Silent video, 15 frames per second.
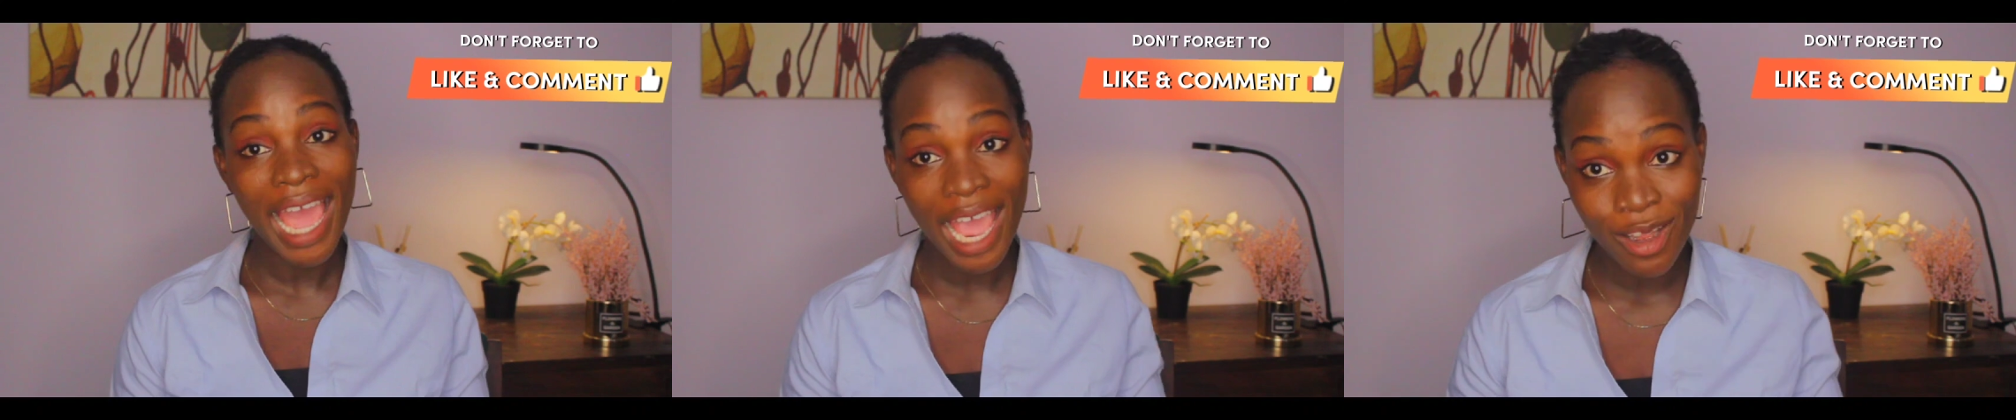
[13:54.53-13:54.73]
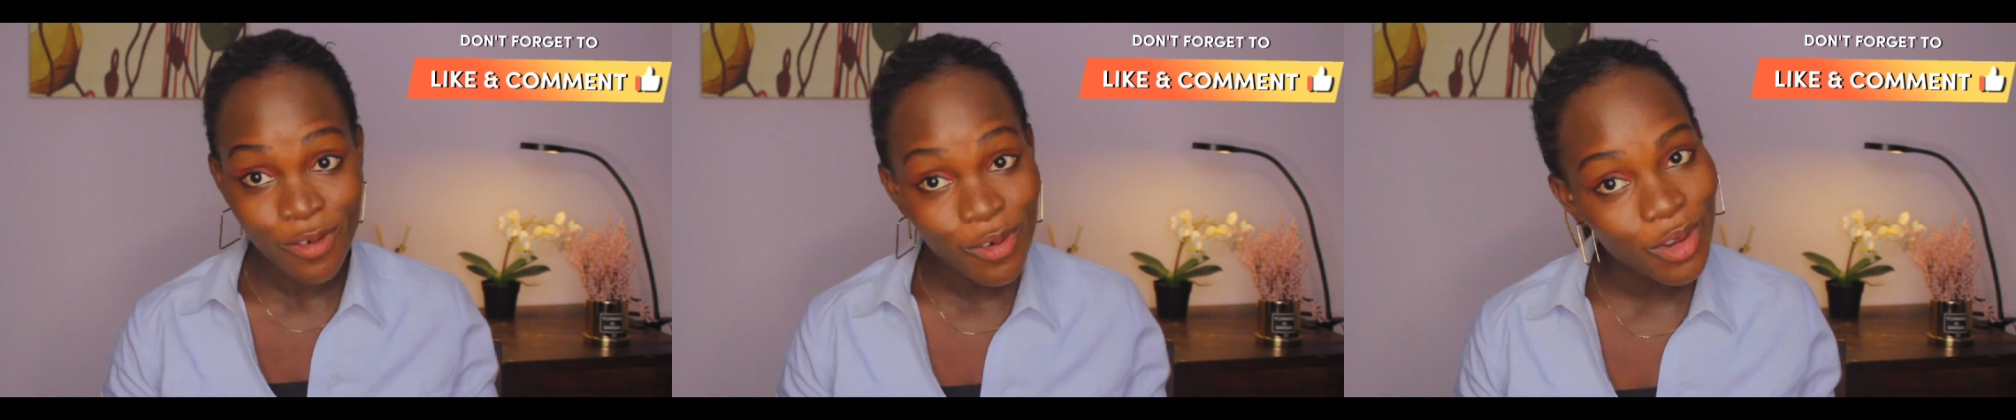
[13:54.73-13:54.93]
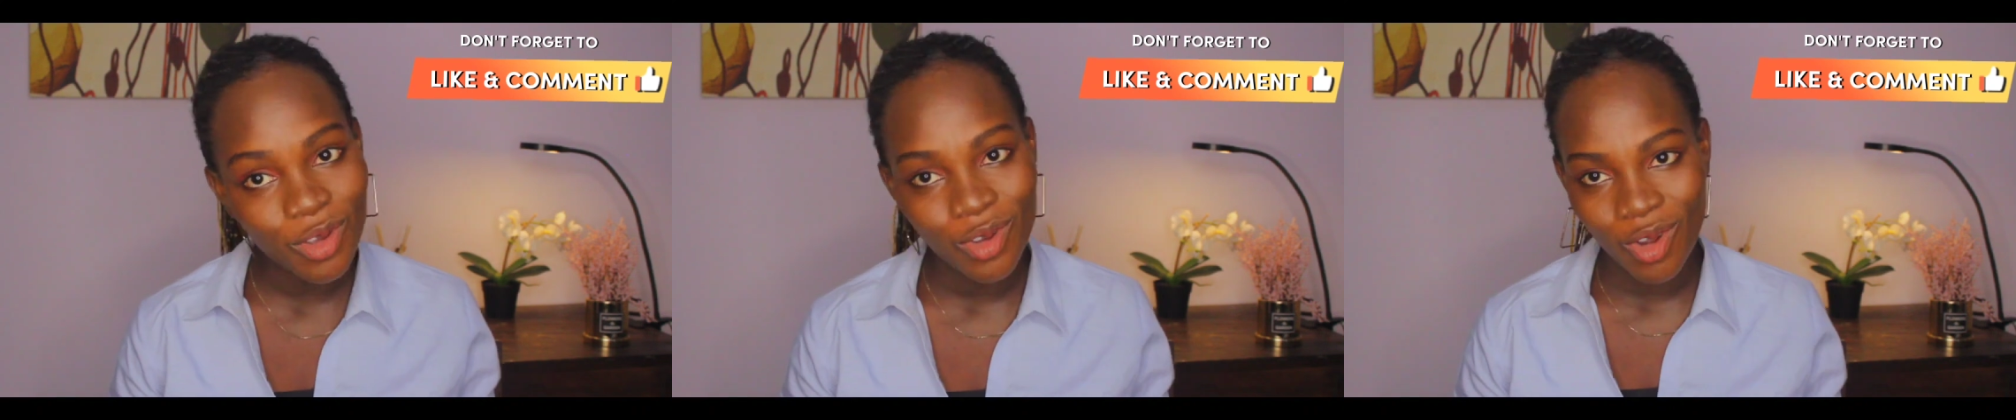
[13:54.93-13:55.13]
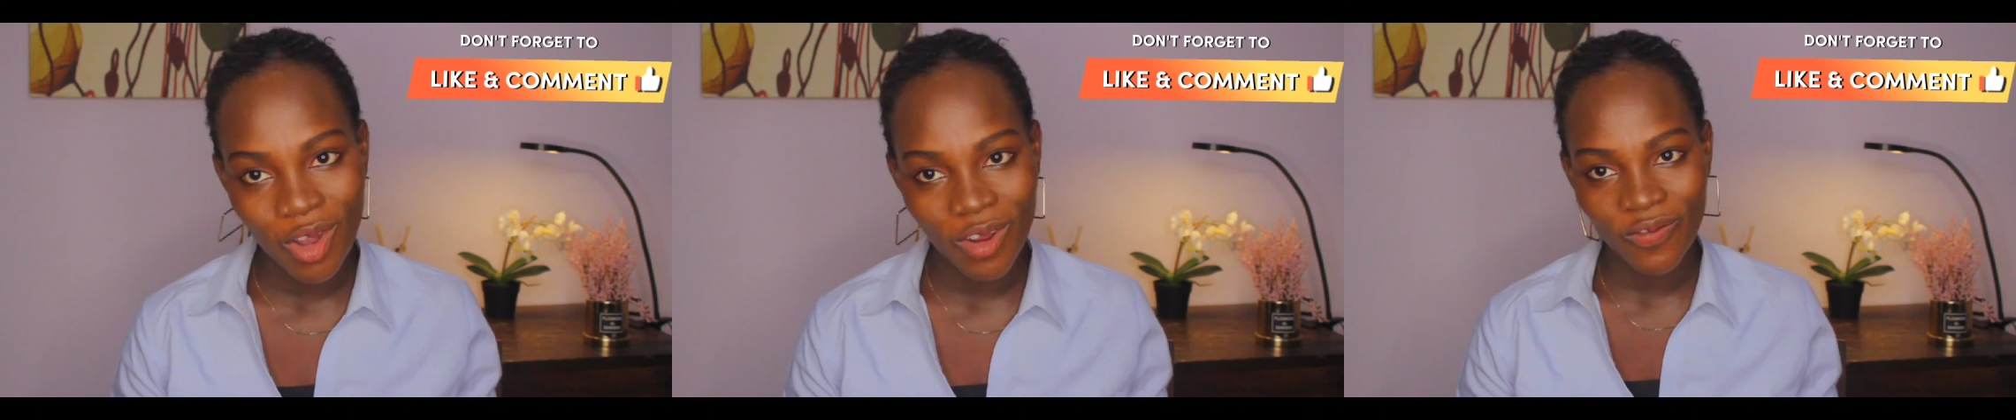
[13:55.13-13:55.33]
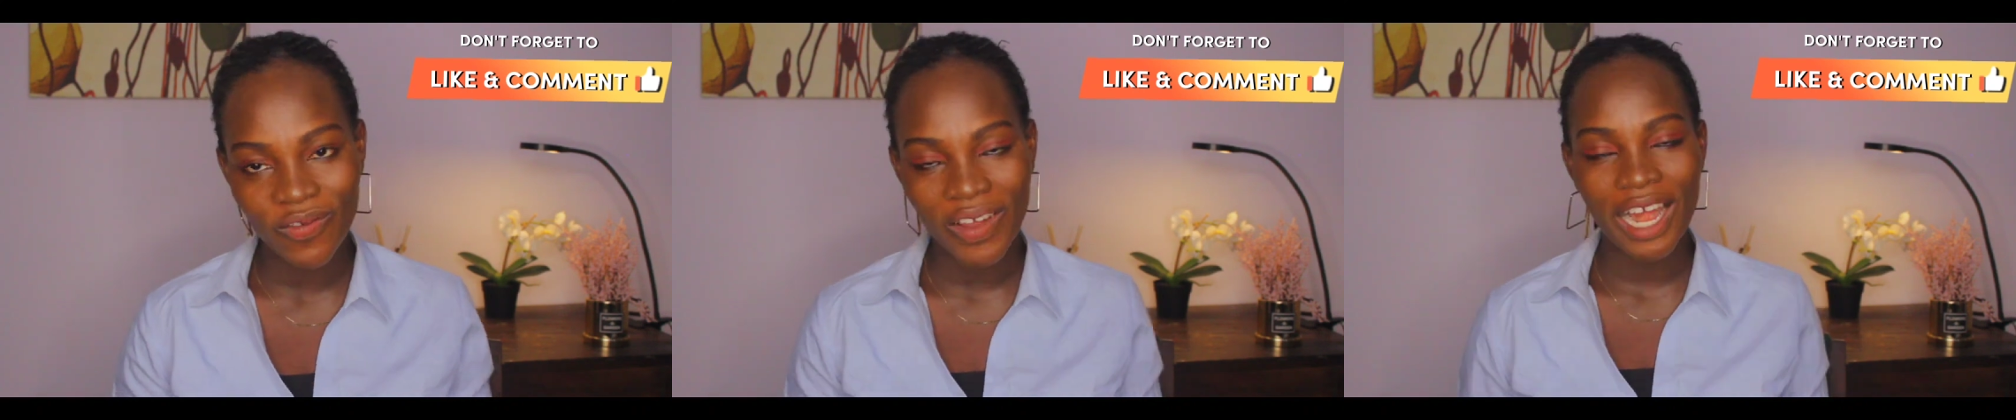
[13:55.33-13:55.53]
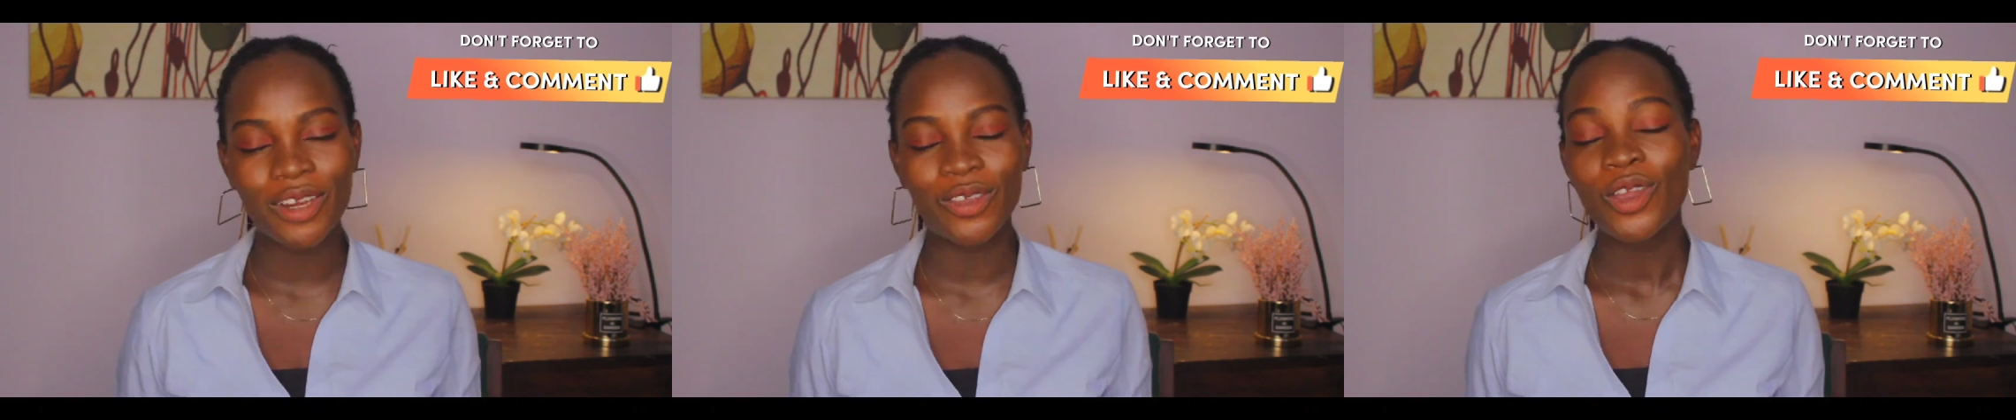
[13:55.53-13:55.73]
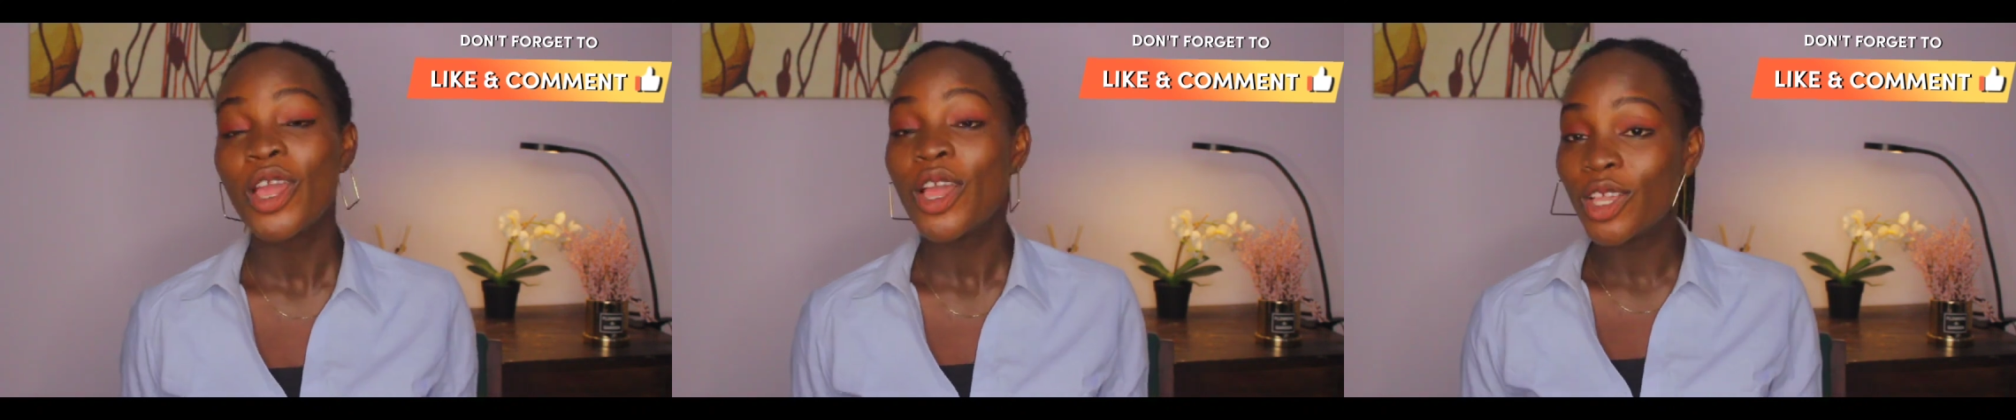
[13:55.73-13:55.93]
I know you got value.